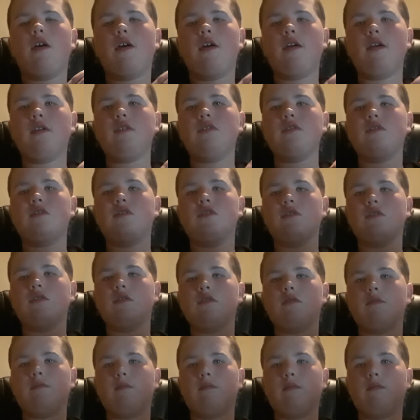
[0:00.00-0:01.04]
is
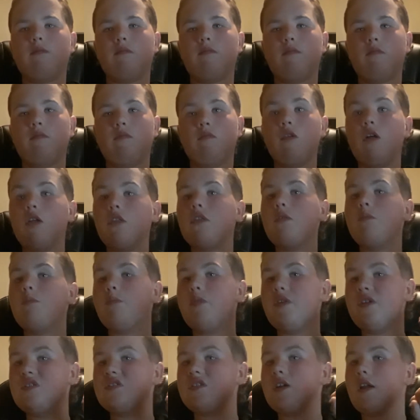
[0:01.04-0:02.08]
not the
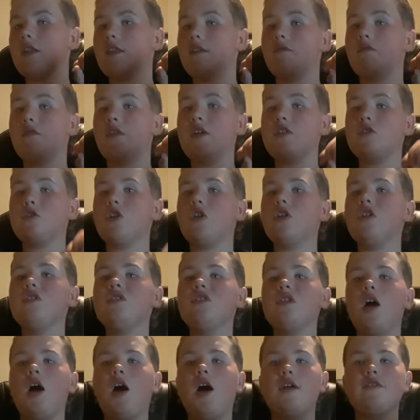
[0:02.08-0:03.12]
best out of the
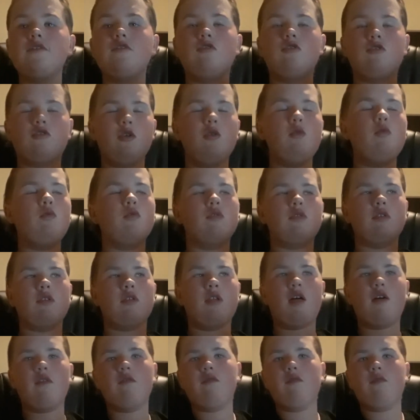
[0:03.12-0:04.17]
franchise. I do
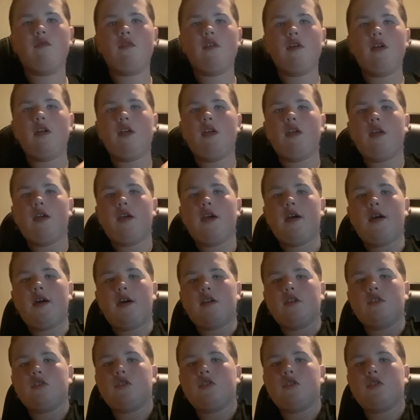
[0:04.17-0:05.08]
love How to